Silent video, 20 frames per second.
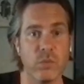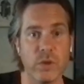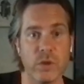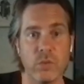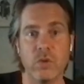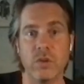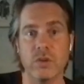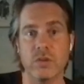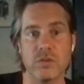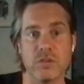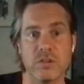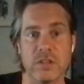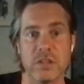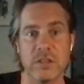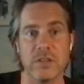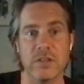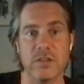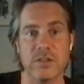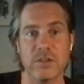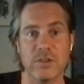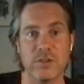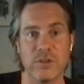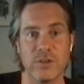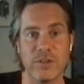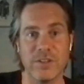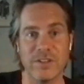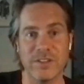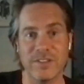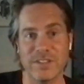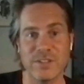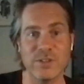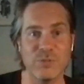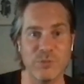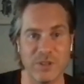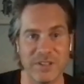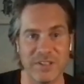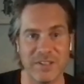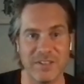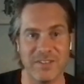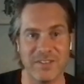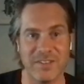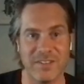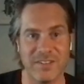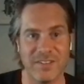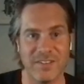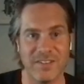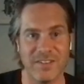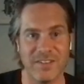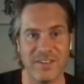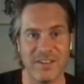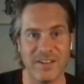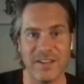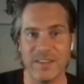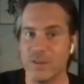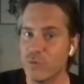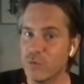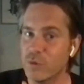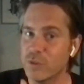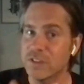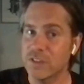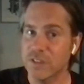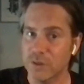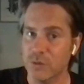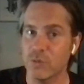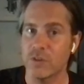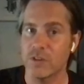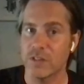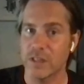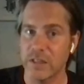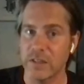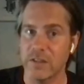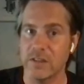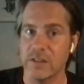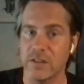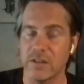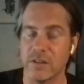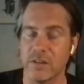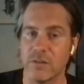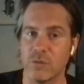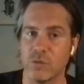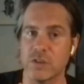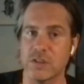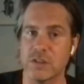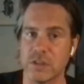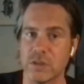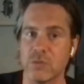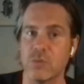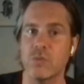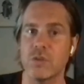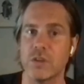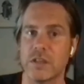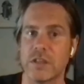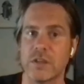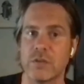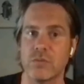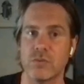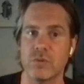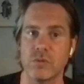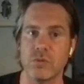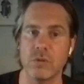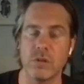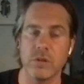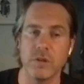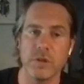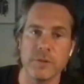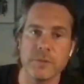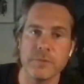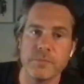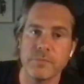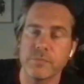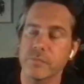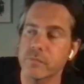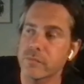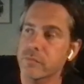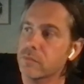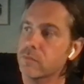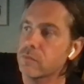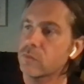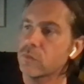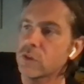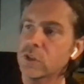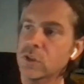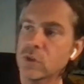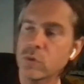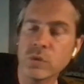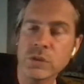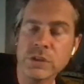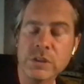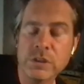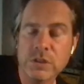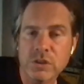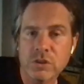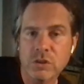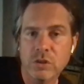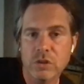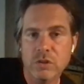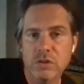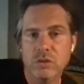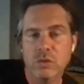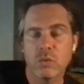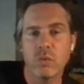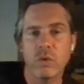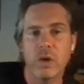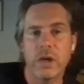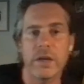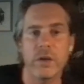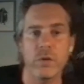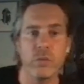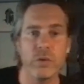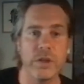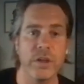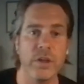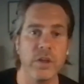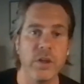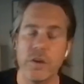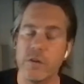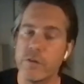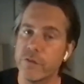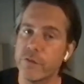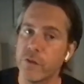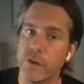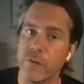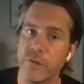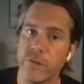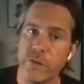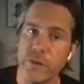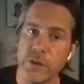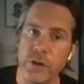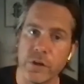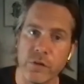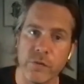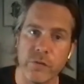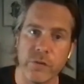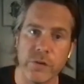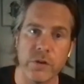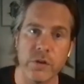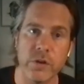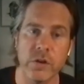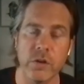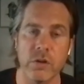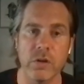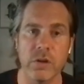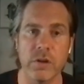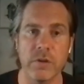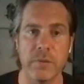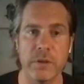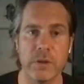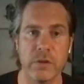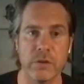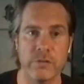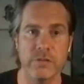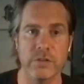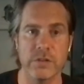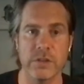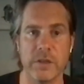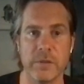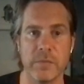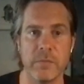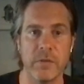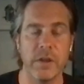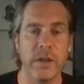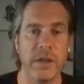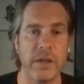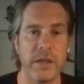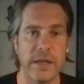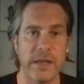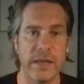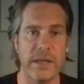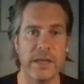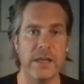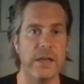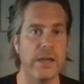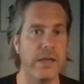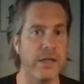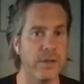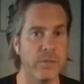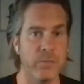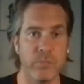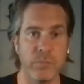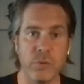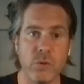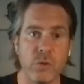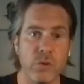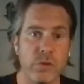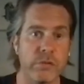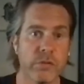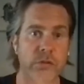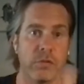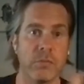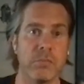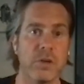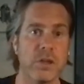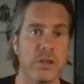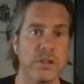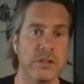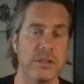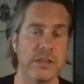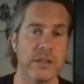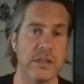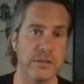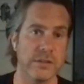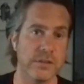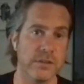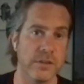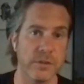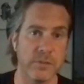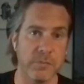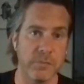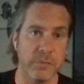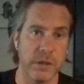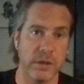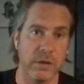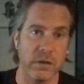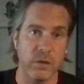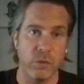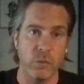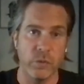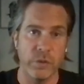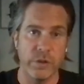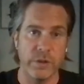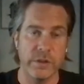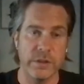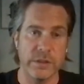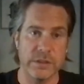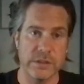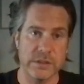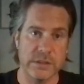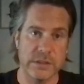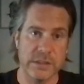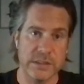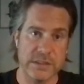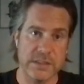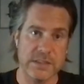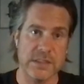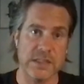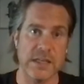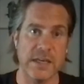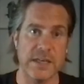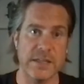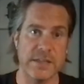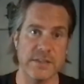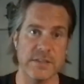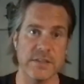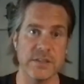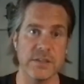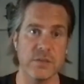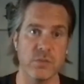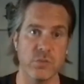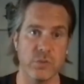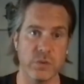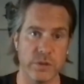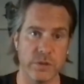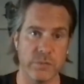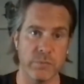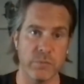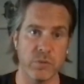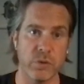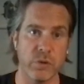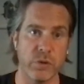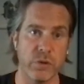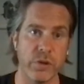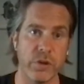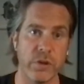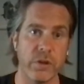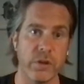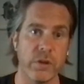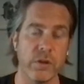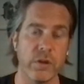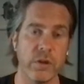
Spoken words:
we want to tell the story this way. Mm-hmm. And then we stick with the idea. We stick with that rule, which is also why we, for a very, very long amount of time, had like a beautiful montage in the middle when there's that slide scene with the boy.